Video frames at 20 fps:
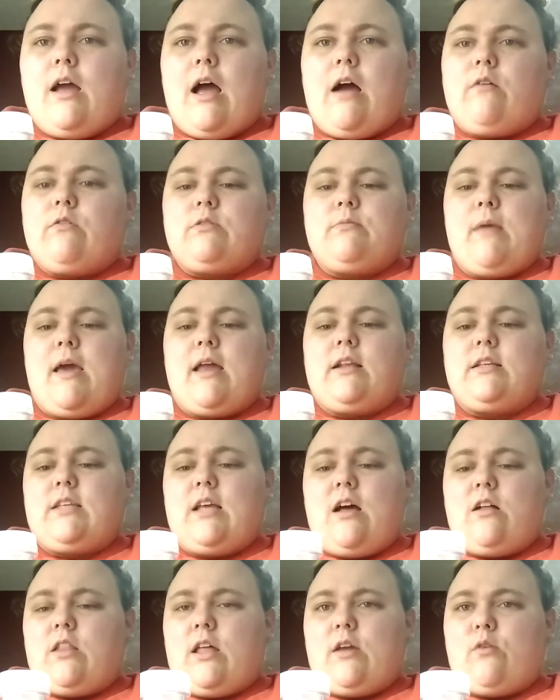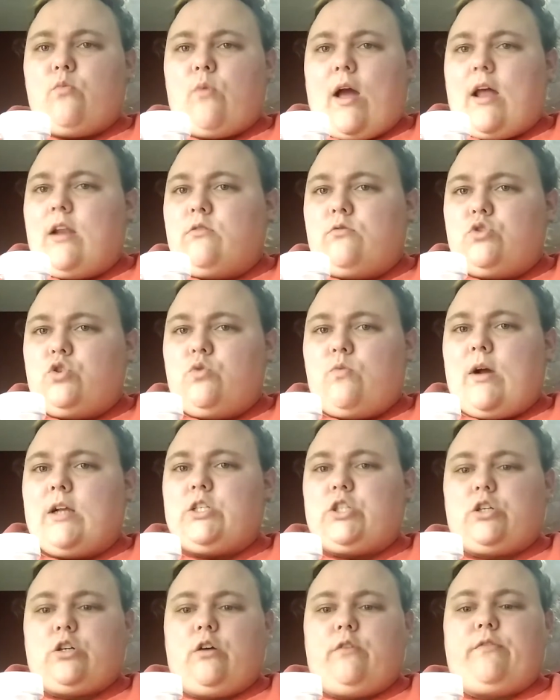I was mad as hell. Like, why don't you want
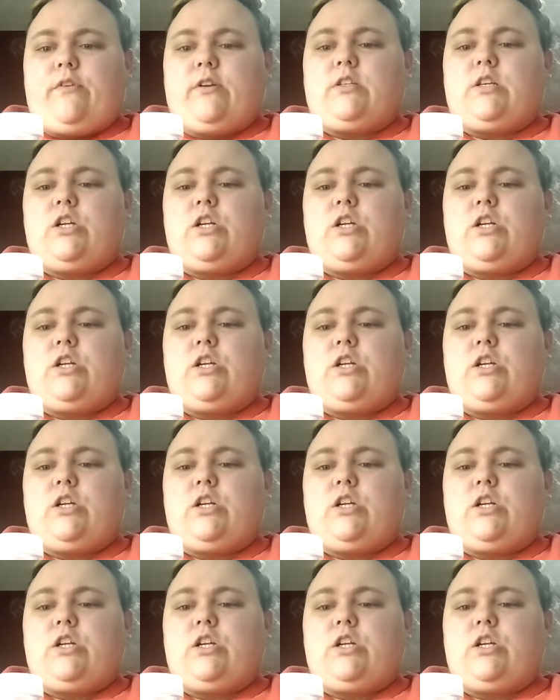your girlfriend